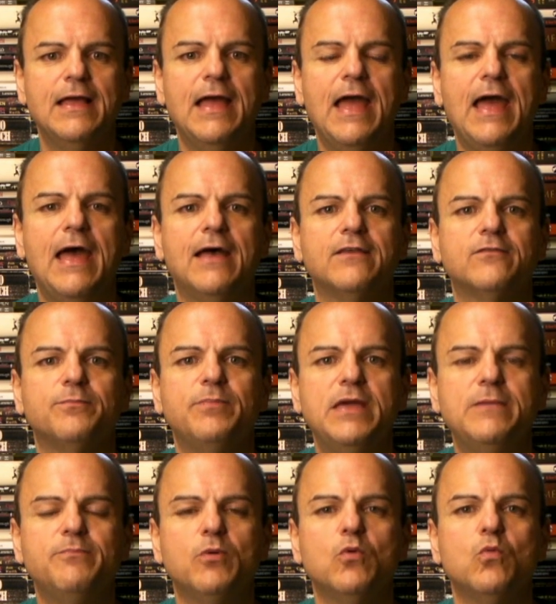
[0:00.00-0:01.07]
as
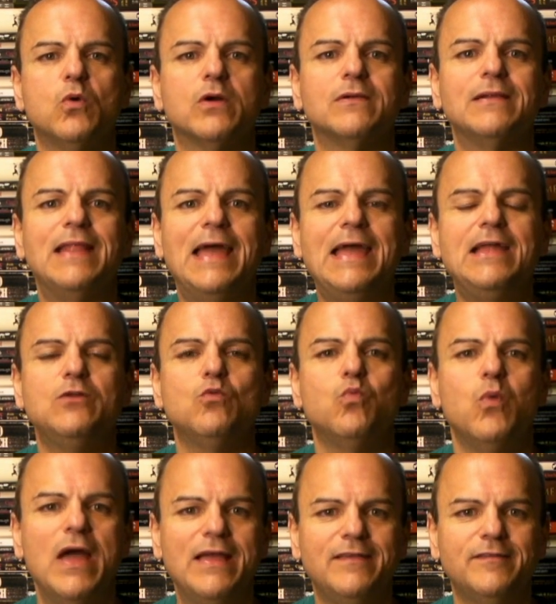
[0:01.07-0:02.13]
people were laid
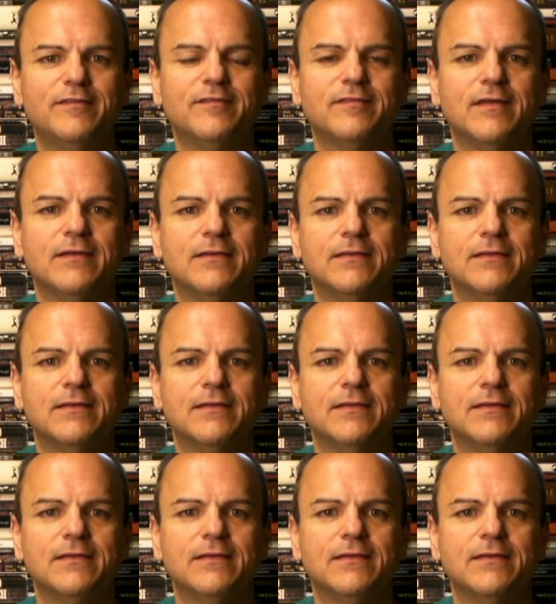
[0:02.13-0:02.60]
waste,